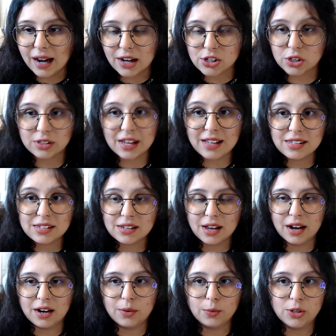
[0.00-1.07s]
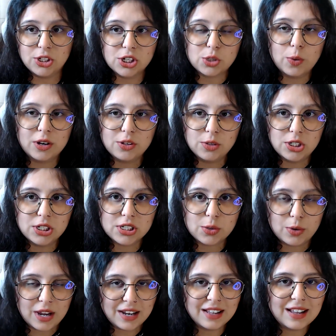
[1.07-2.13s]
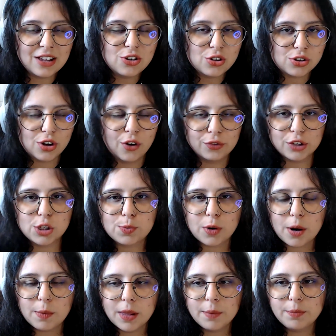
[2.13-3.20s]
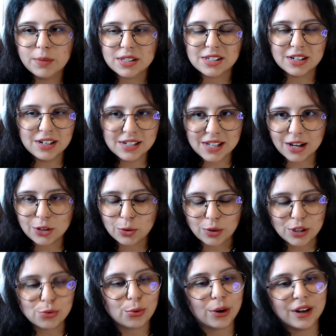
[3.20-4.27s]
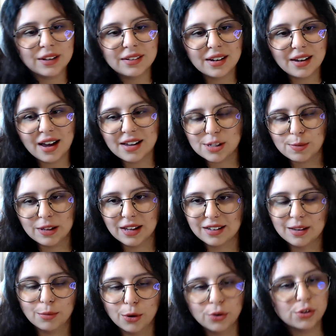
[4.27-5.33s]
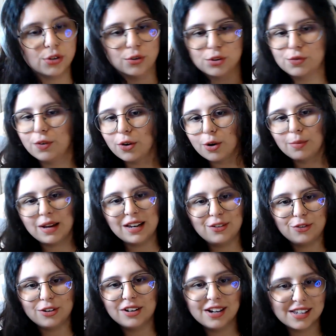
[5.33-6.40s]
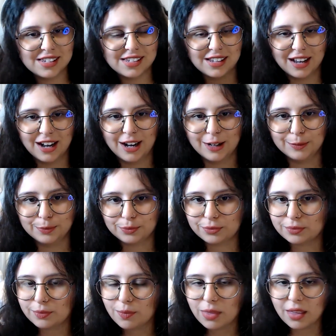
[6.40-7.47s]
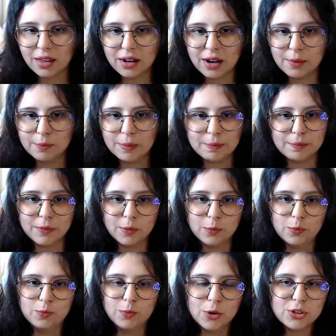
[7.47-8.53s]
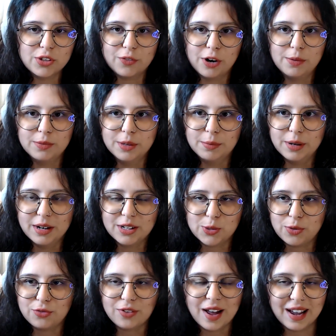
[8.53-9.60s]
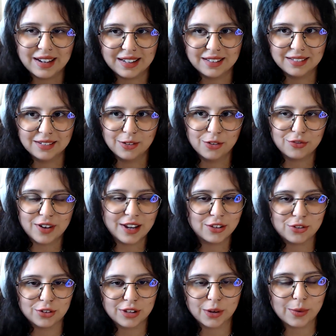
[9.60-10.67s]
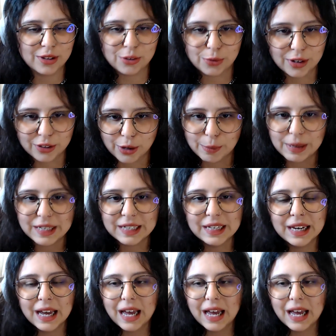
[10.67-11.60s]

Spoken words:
So that's we just created that to solve this problem, but turns out Quint run has been like the most useful command for us. Most of the bugs we find through the Quint run command.